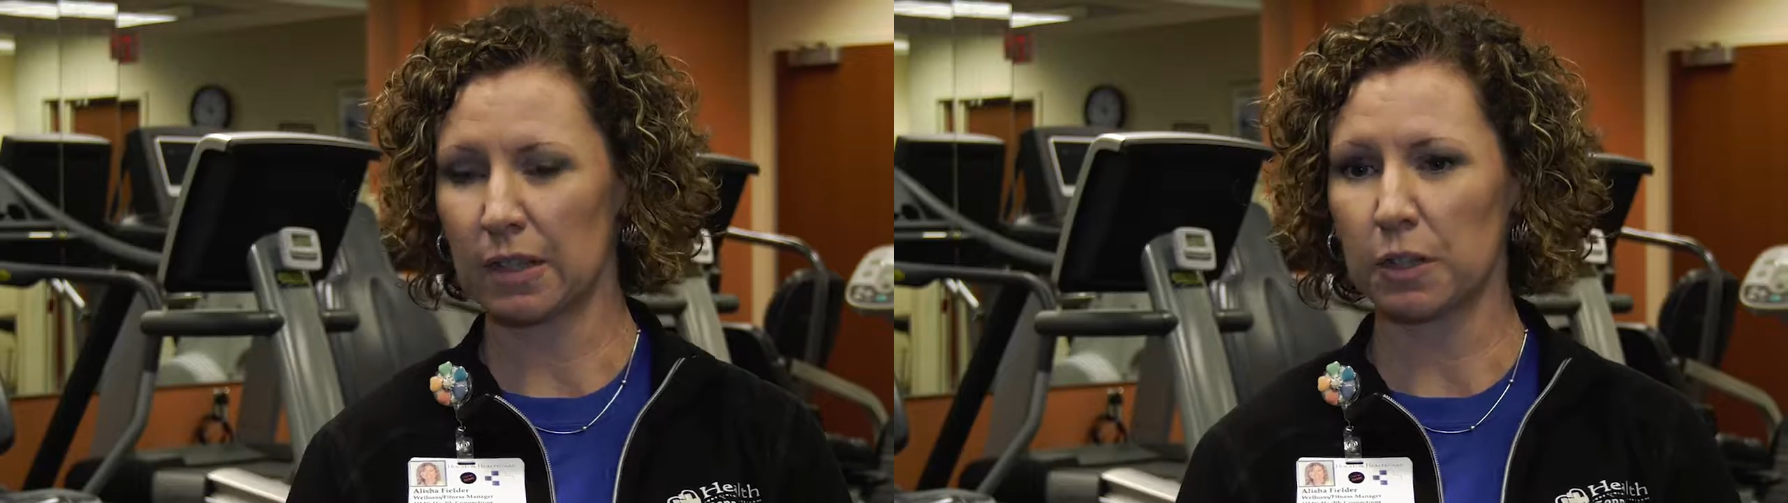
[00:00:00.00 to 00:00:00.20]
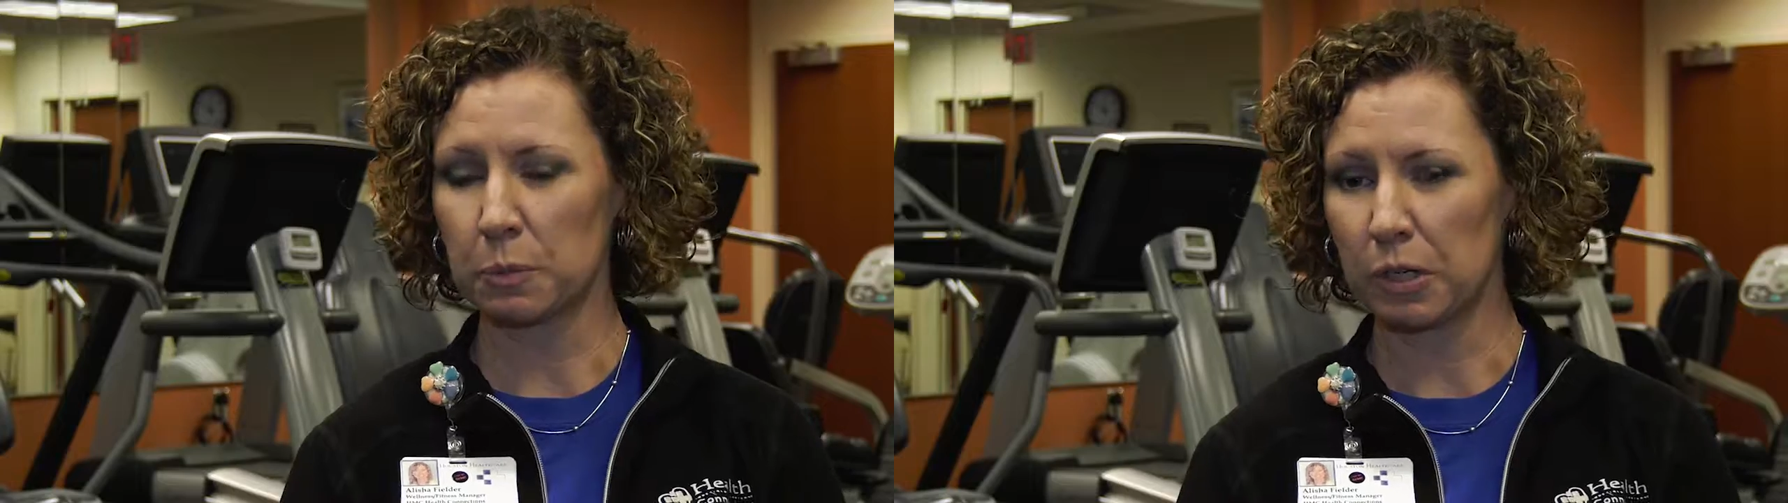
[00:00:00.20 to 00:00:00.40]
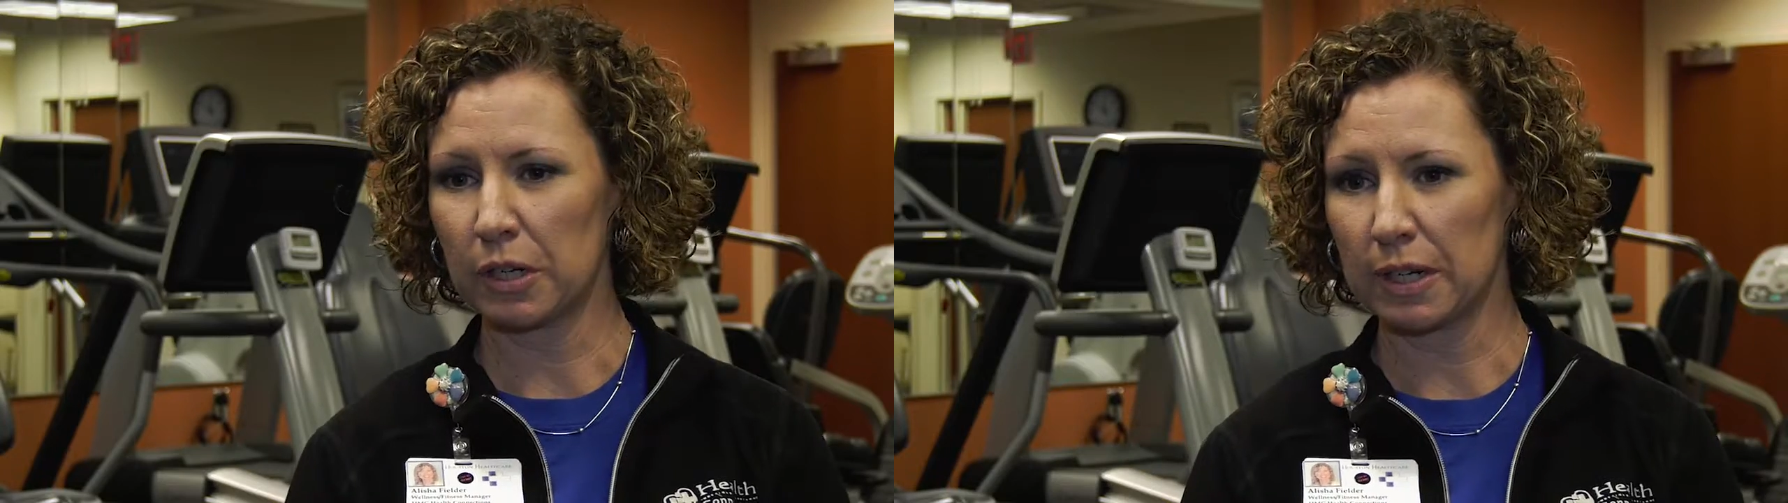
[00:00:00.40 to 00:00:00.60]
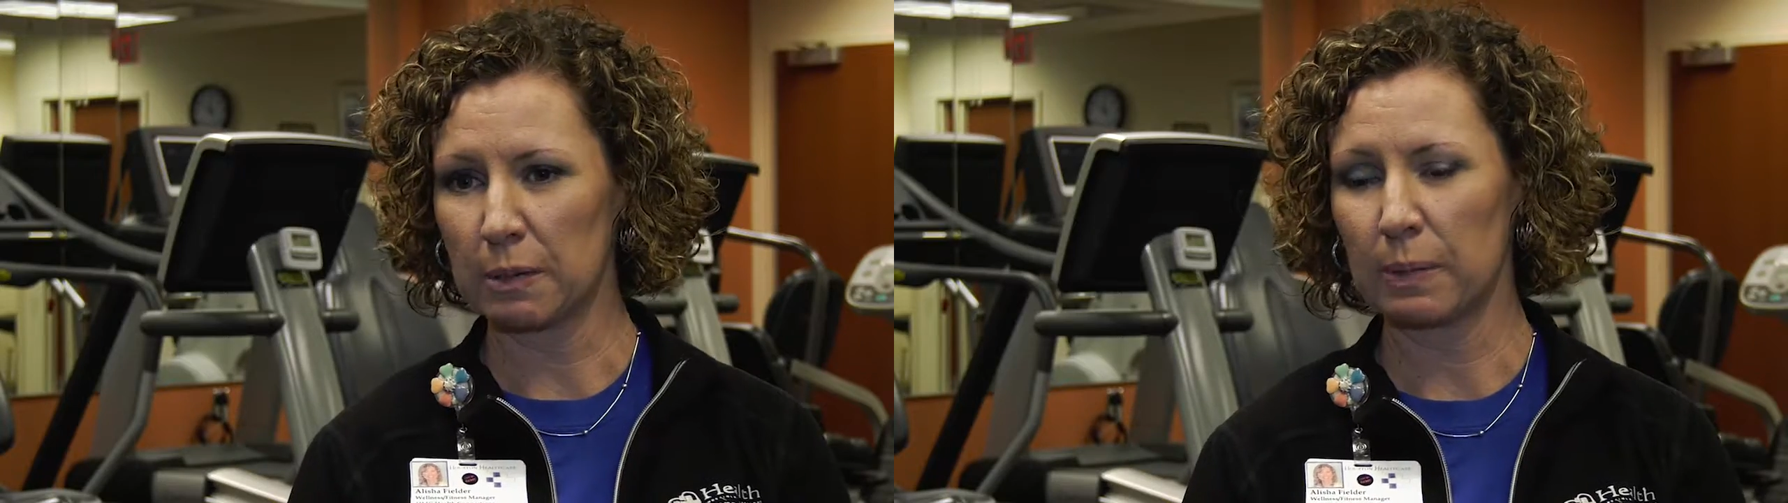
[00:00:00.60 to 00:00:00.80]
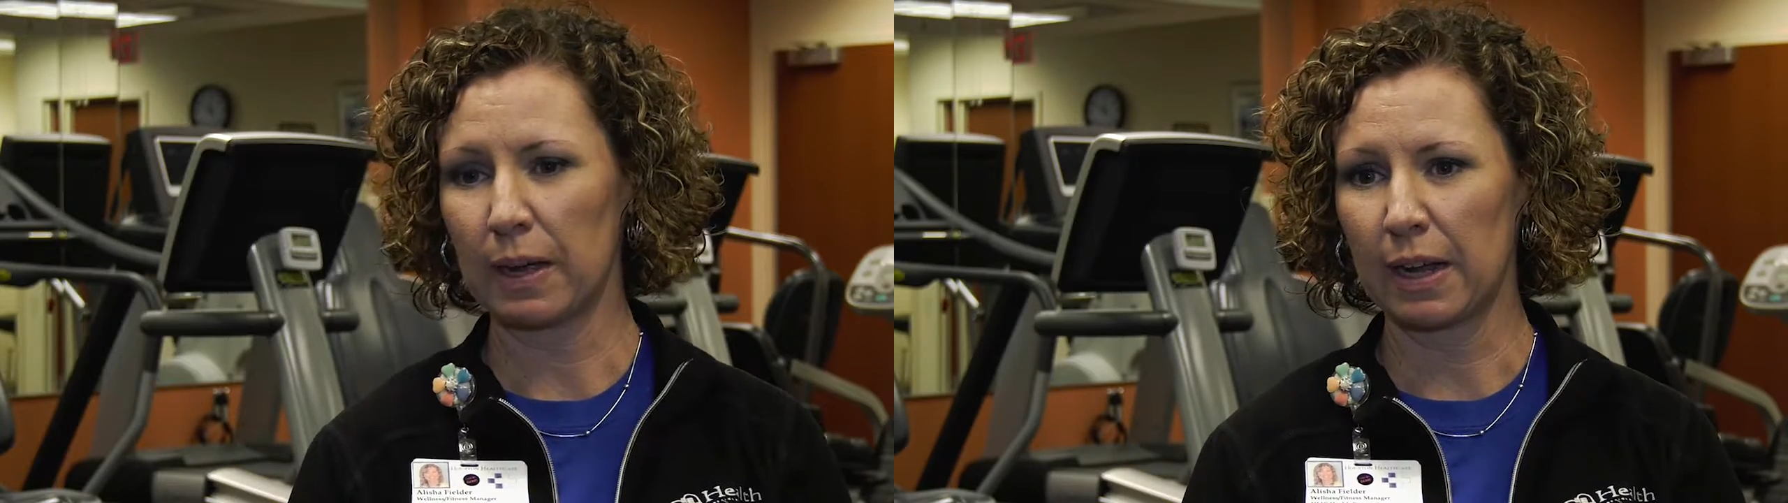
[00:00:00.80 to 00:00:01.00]
the
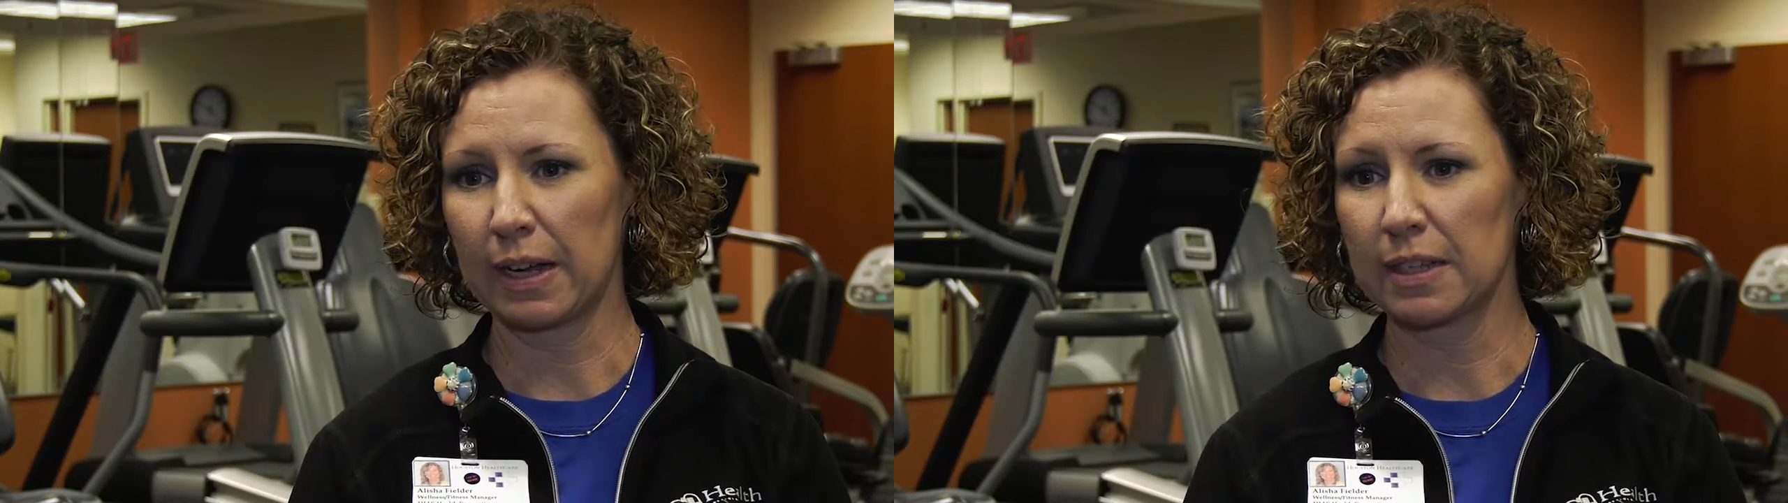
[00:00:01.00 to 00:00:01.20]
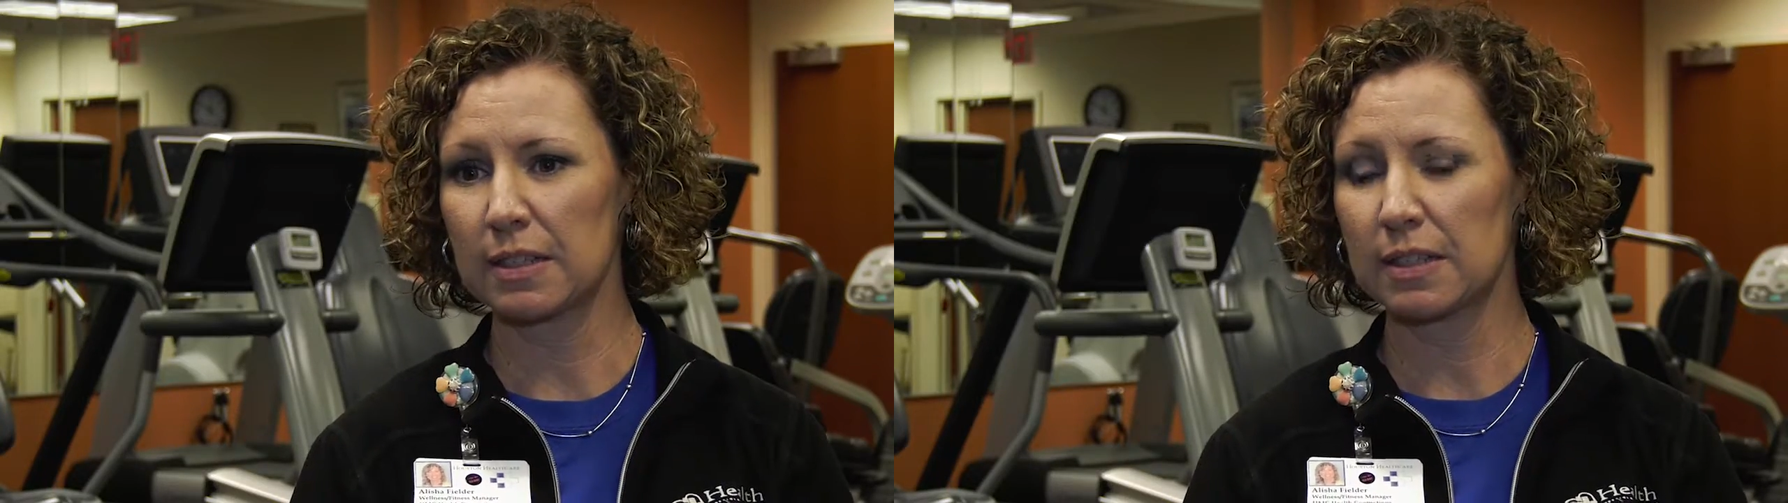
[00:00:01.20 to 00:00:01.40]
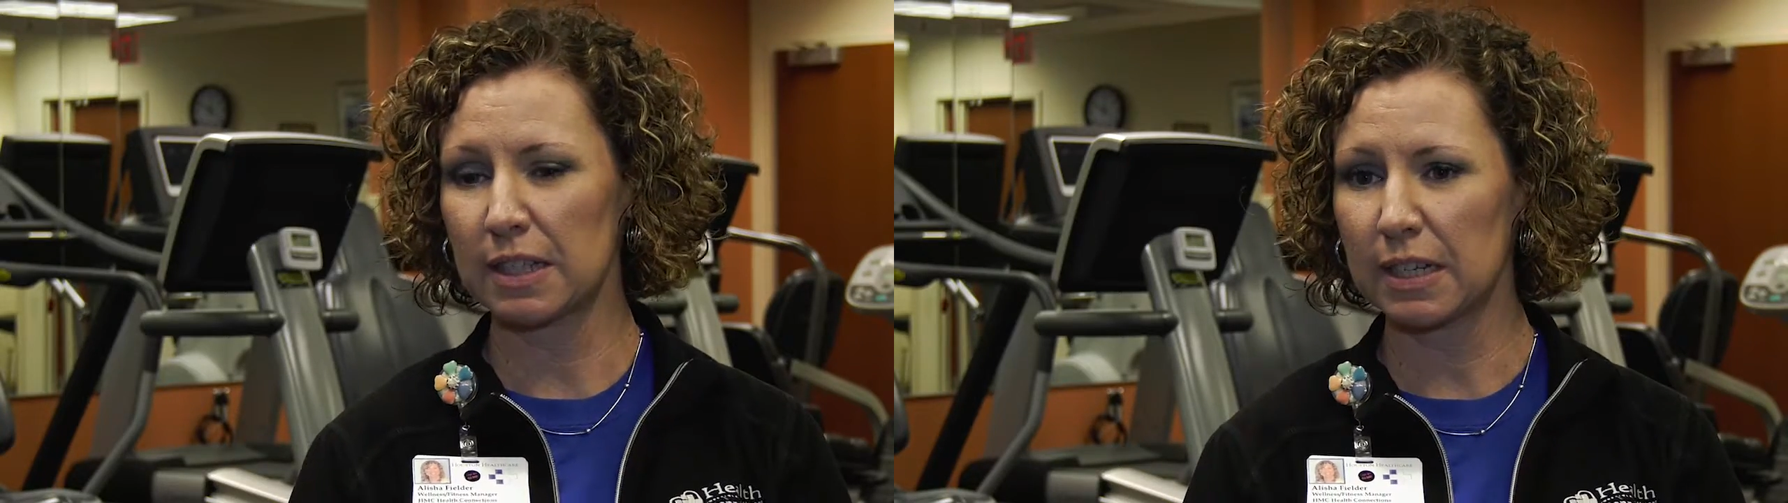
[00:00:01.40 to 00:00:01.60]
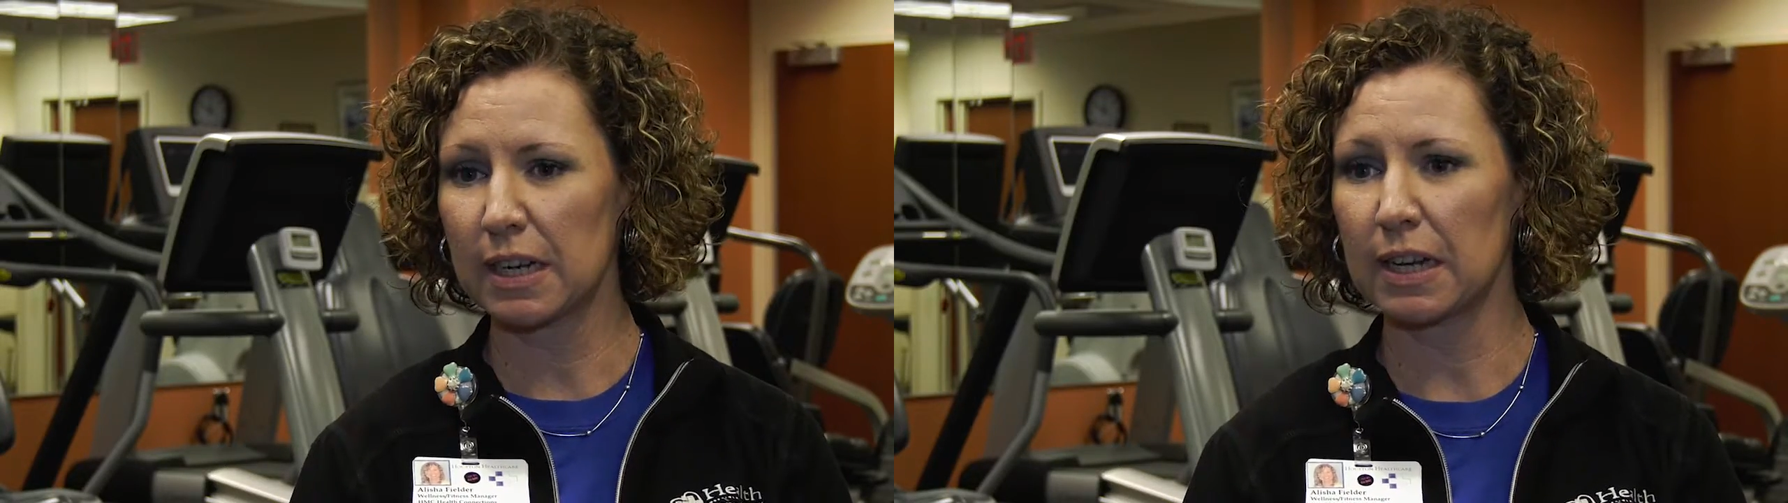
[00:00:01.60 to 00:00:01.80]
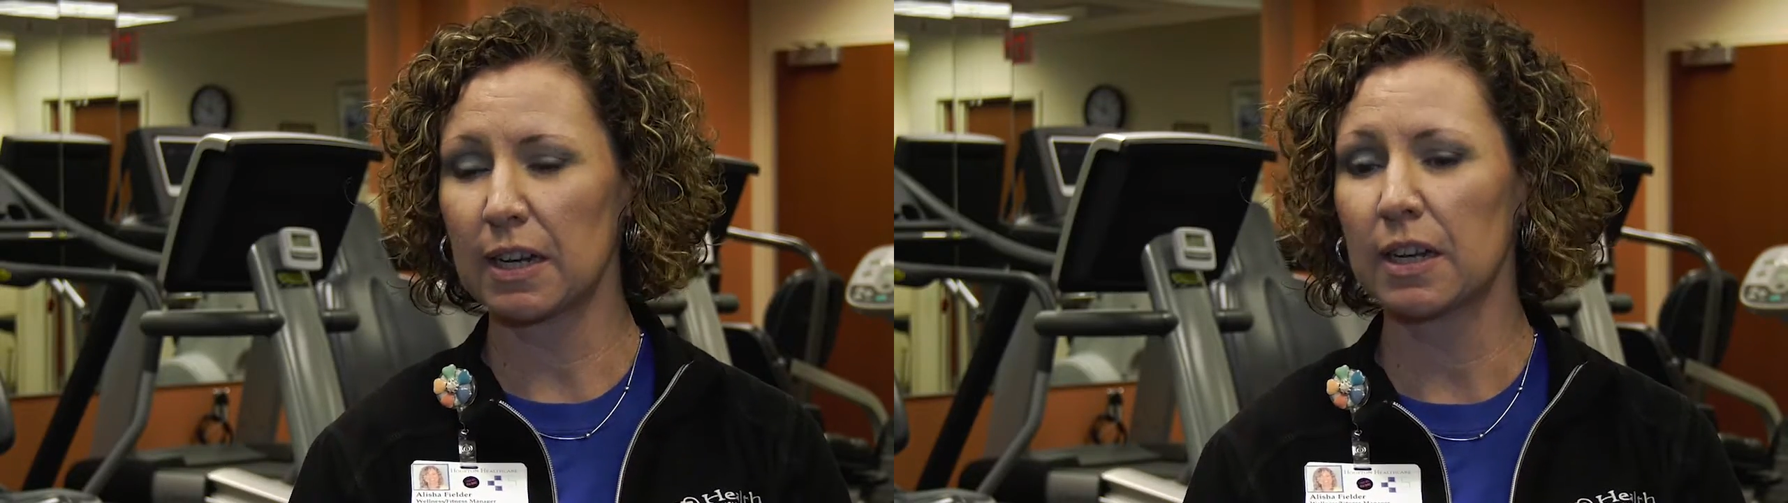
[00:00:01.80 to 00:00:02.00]
community by
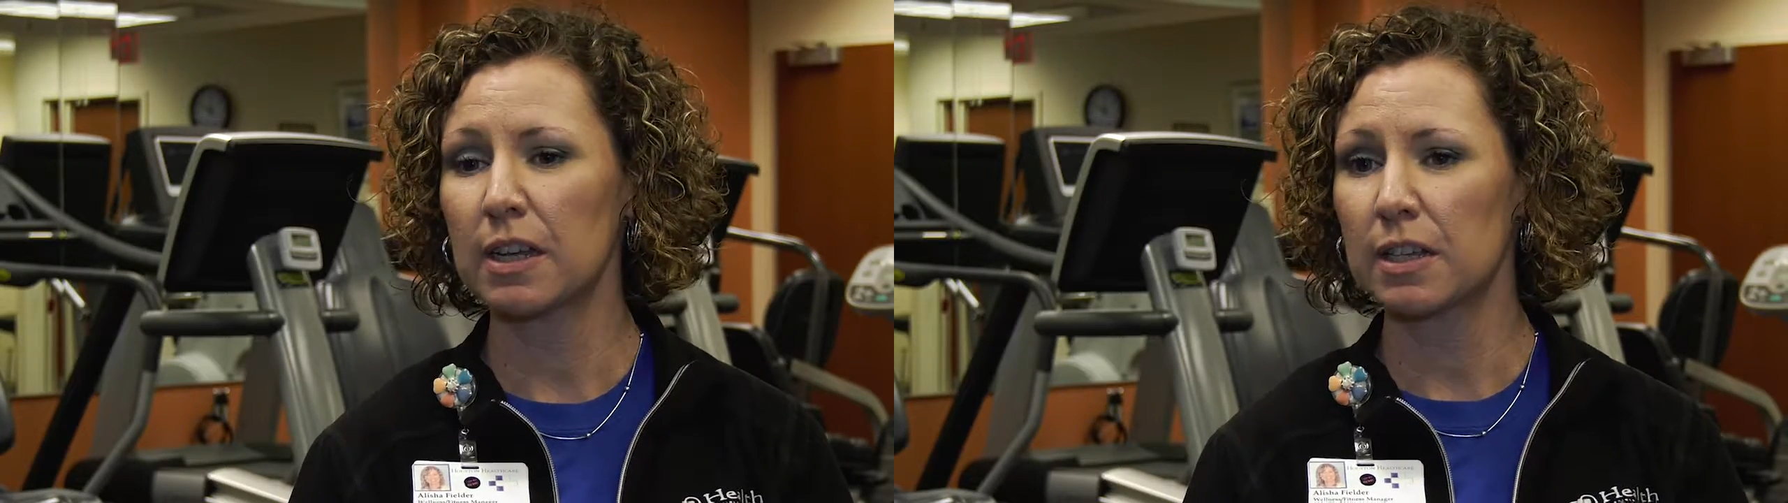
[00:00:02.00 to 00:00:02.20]
sending